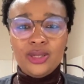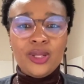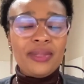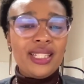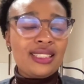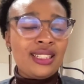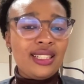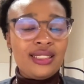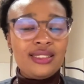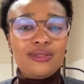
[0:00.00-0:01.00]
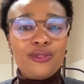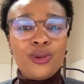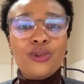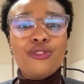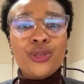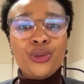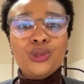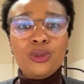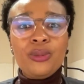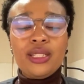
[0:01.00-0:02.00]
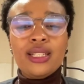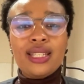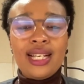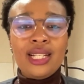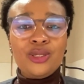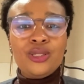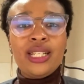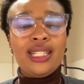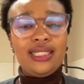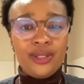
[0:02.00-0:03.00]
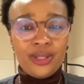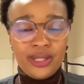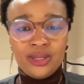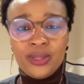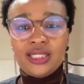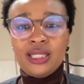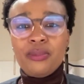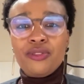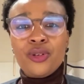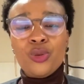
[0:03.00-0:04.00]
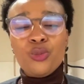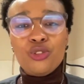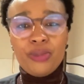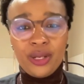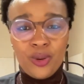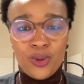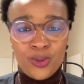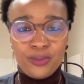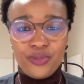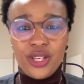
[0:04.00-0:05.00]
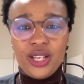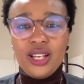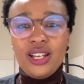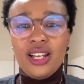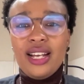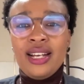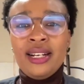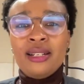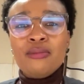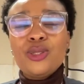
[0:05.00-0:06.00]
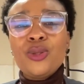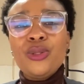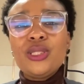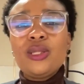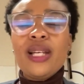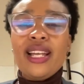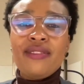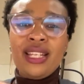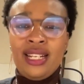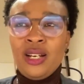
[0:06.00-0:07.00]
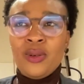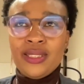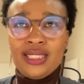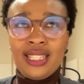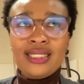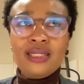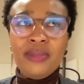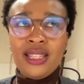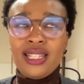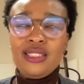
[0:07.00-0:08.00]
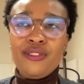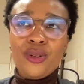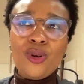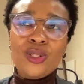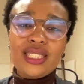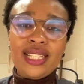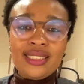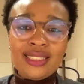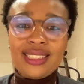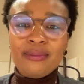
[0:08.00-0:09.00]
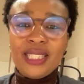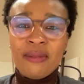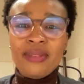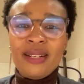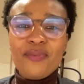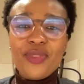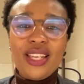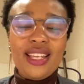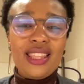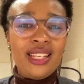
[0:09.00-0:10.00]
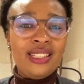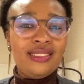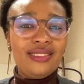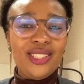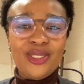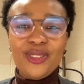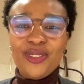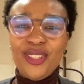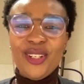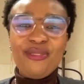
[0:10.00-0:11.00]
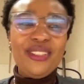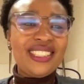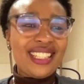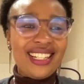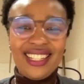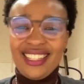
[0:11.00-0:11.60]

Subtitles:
So I'm guessing it's for you to be in the country and attend your graduation before you move back home. So you still have that allowance. It doesn't mean that if your course ends in September, then your visa